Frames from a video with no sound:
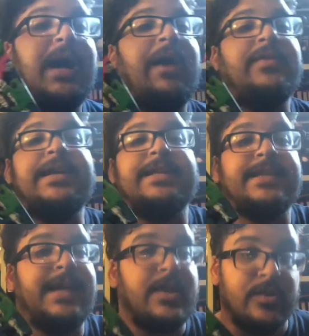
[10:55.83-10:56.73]
how they get
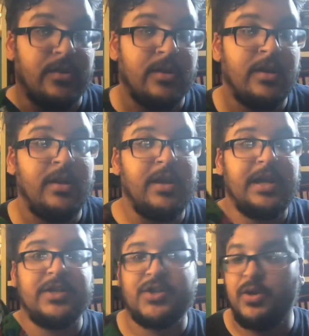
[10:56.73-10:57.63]
together.
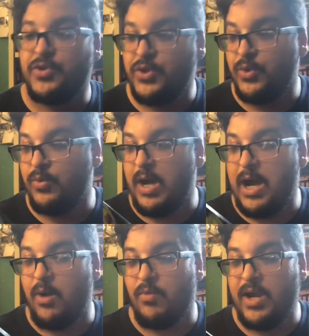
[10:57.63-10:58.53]
It shows you
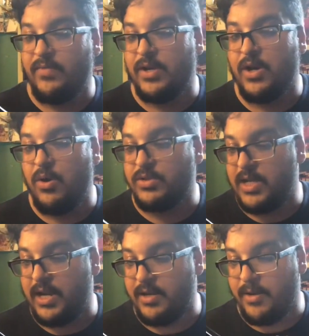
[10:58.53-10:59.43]
how Raven goes
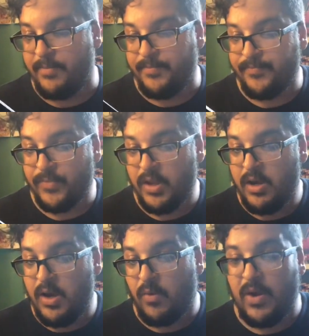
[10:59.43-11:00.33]
and
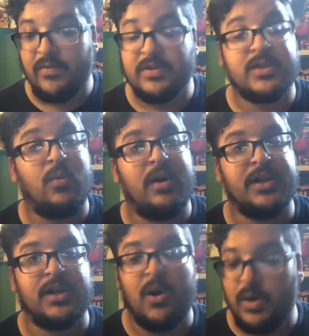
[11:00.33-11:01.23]
Raven's the one
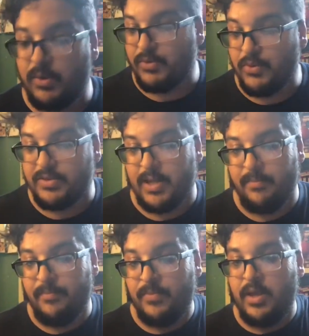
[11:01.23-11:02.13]
to go recruit them,
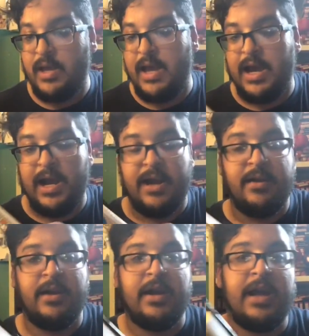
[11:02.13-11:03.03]
and
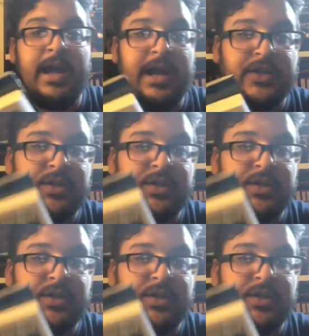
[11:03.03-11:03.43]
it